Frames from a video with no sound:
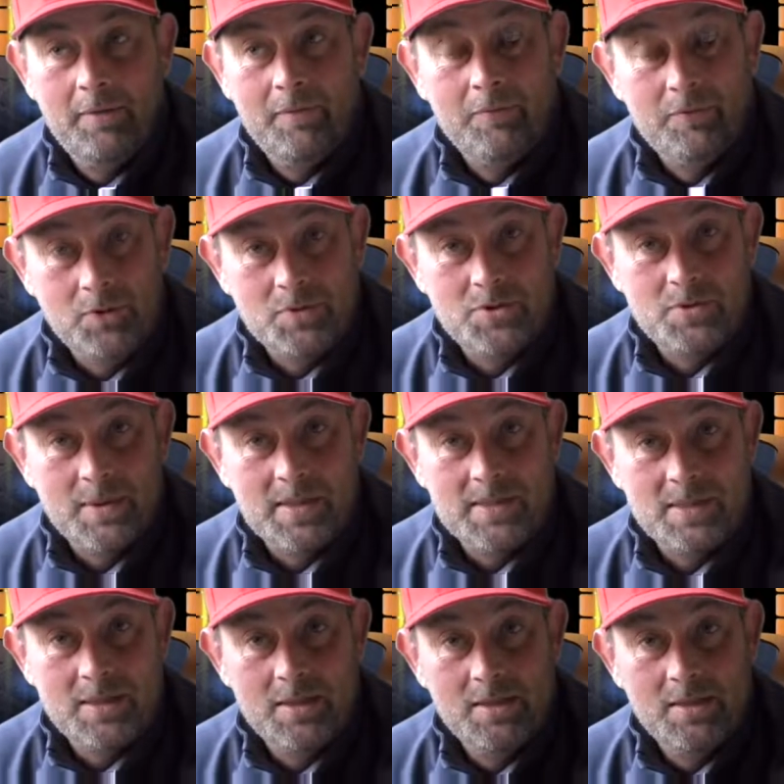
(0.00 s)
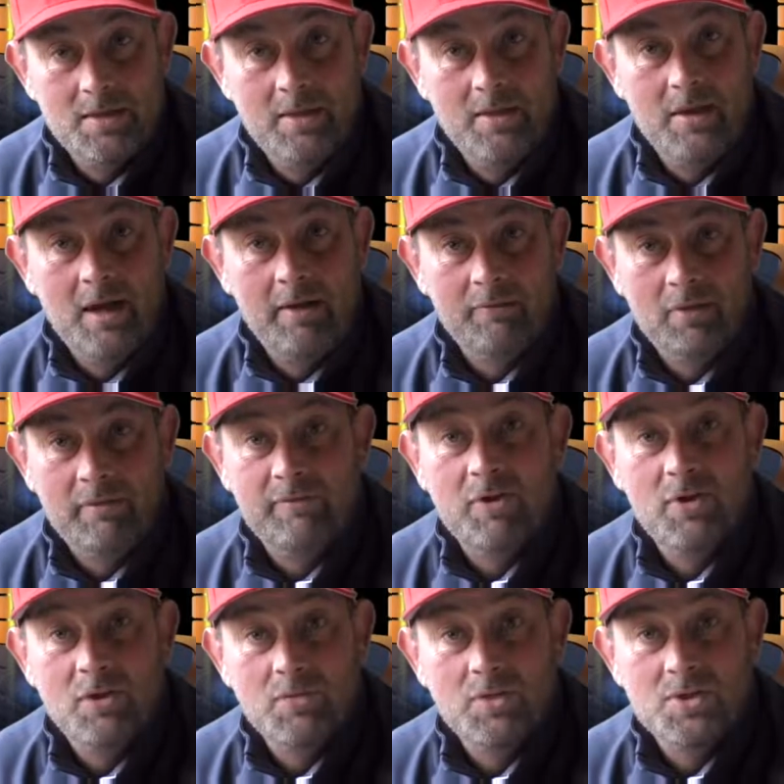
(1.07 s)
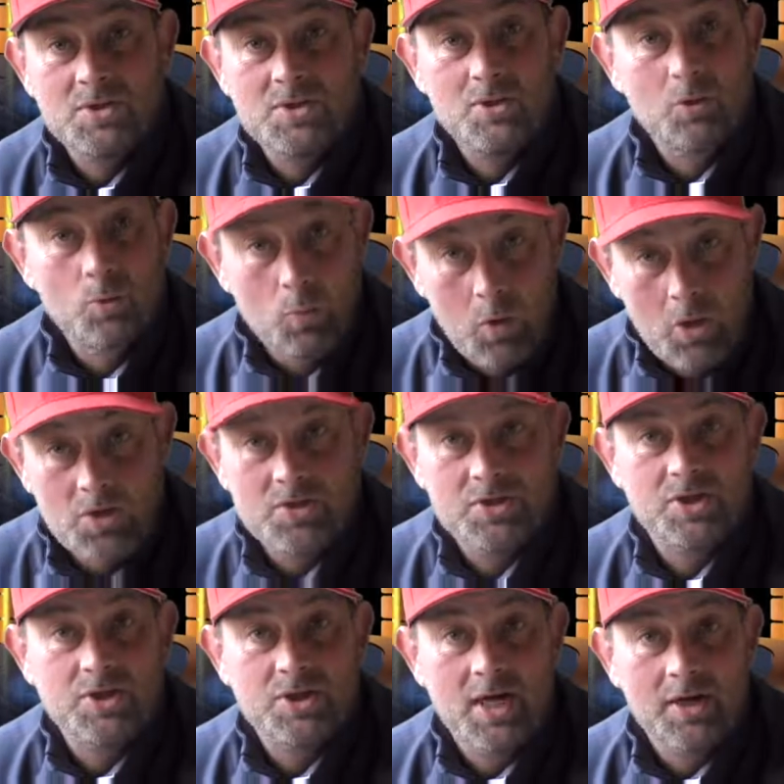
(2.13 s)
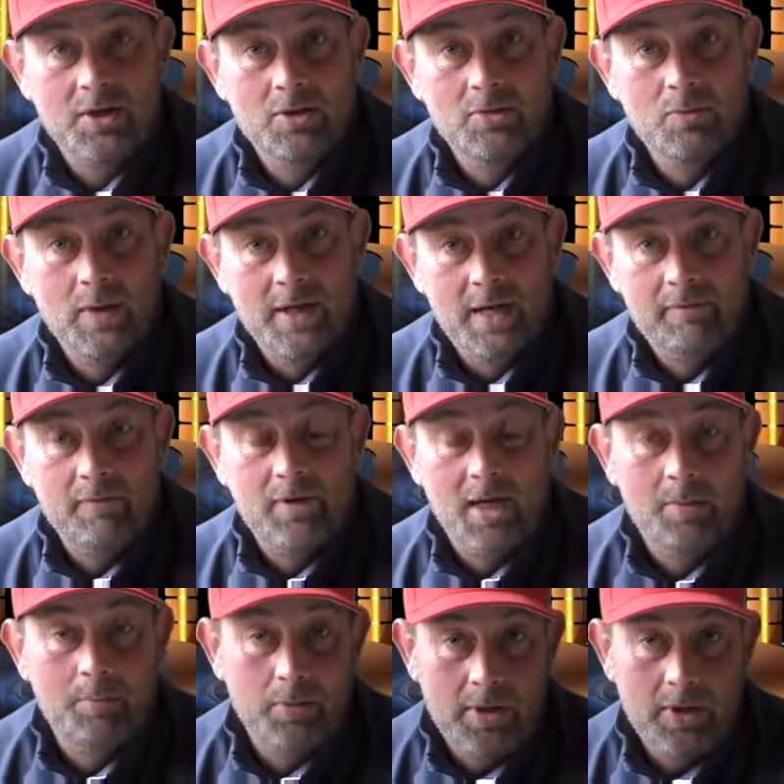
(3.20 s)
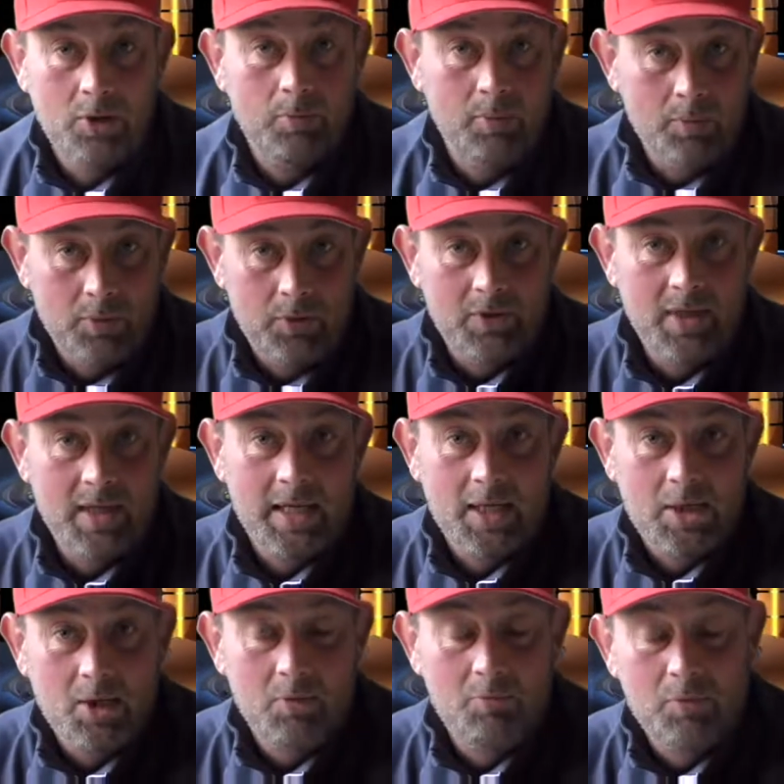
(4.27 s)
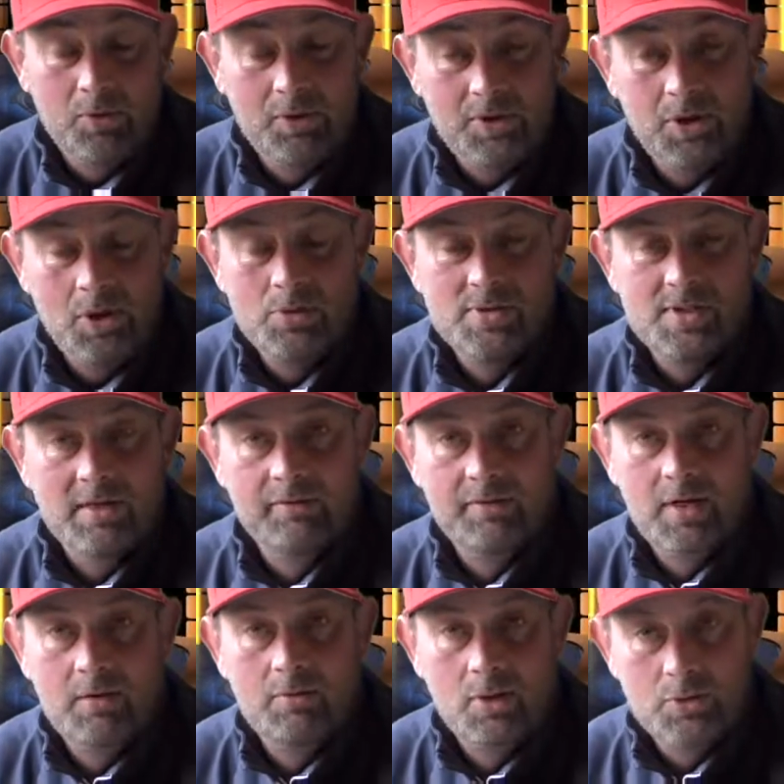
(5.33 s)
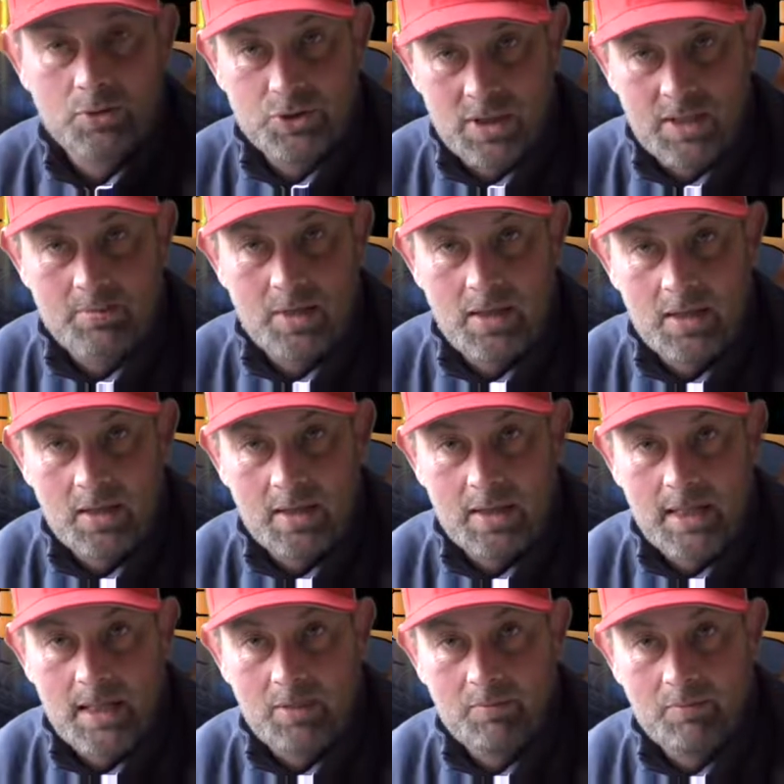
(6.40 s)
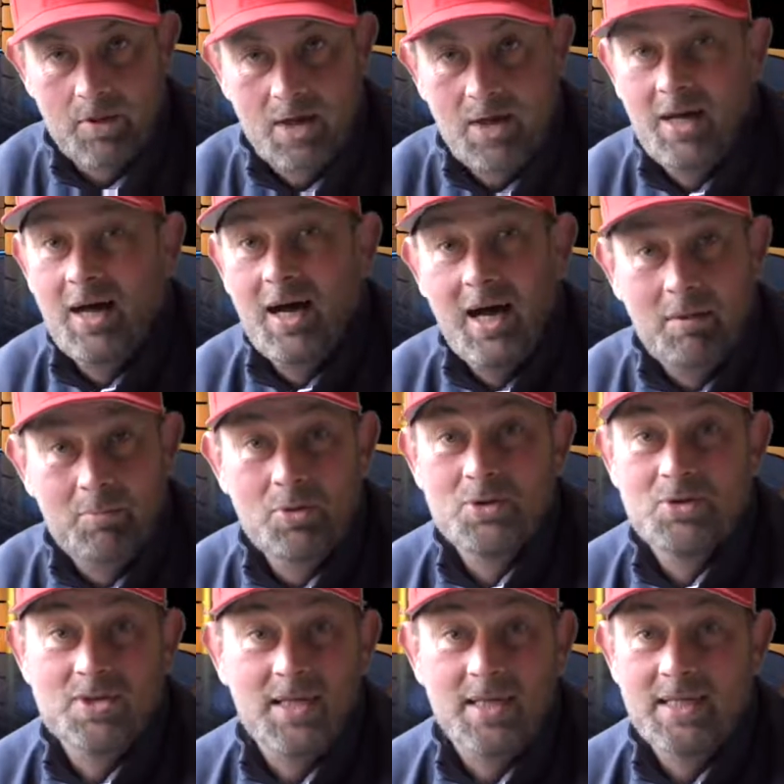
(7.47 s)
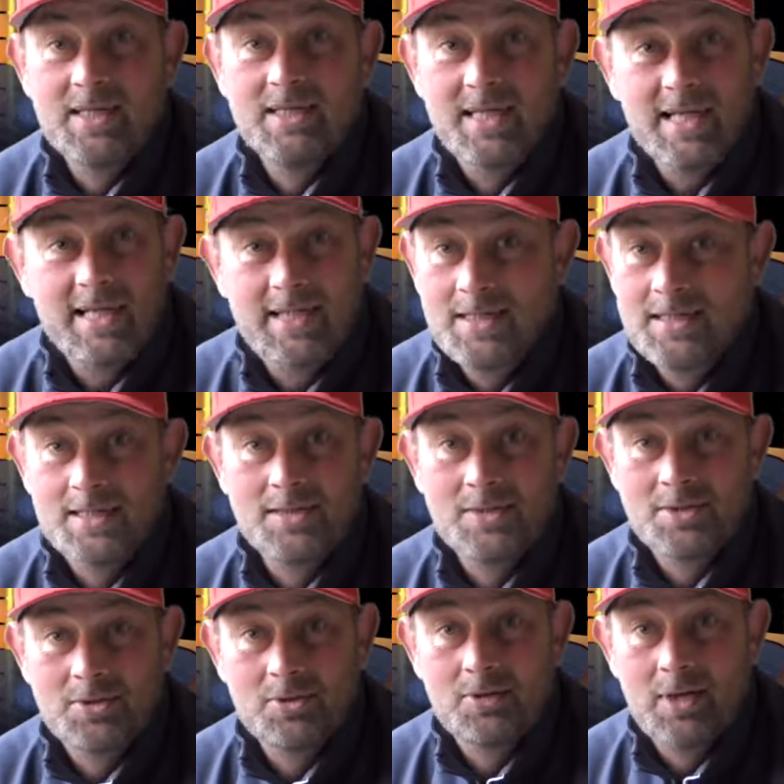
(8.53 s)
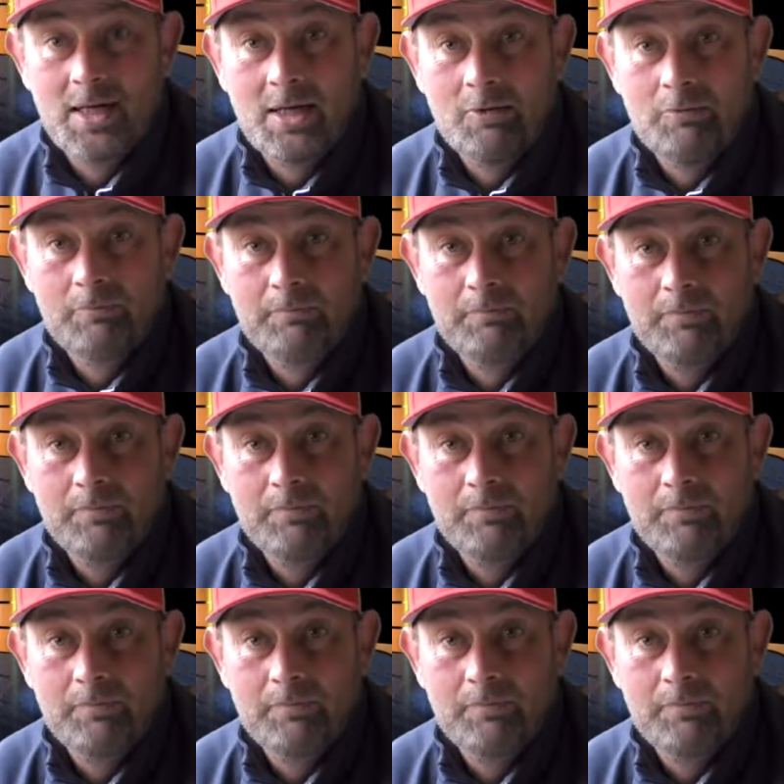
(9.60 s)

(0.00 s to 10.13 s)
through Twitter, I've got followers that watch the channel whenever I put it up and put the link on, but they don't have their own Gmail account. I must say, it's easy to sort out.